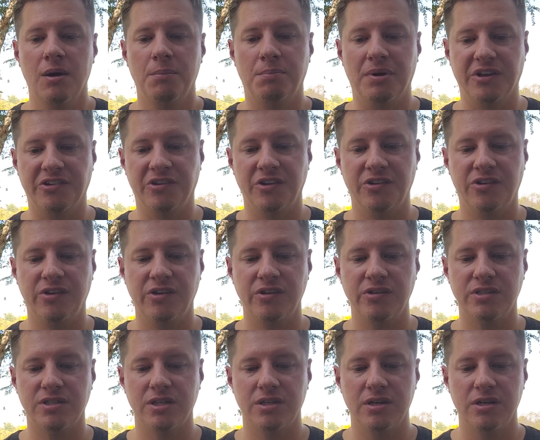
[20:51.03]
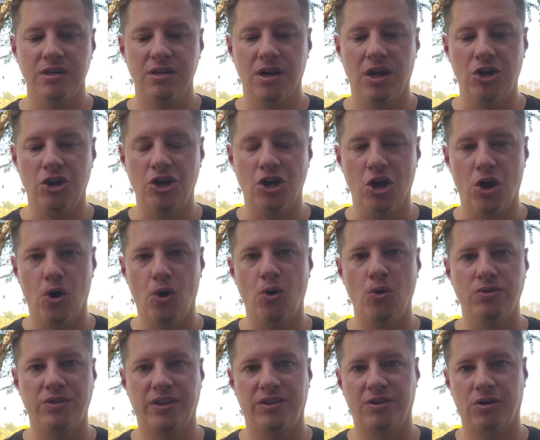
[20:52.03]
Businesses
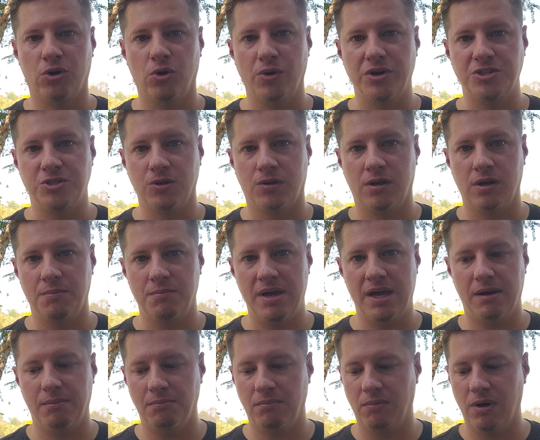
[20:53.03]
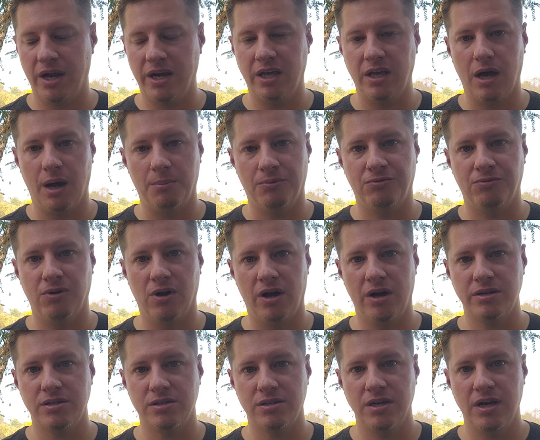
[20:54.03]
know that they're going to commit money up
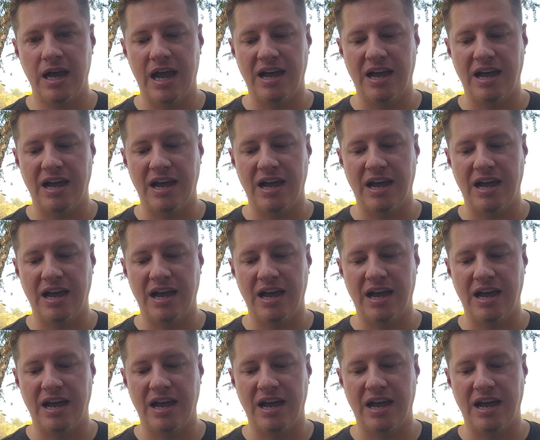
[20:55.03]
front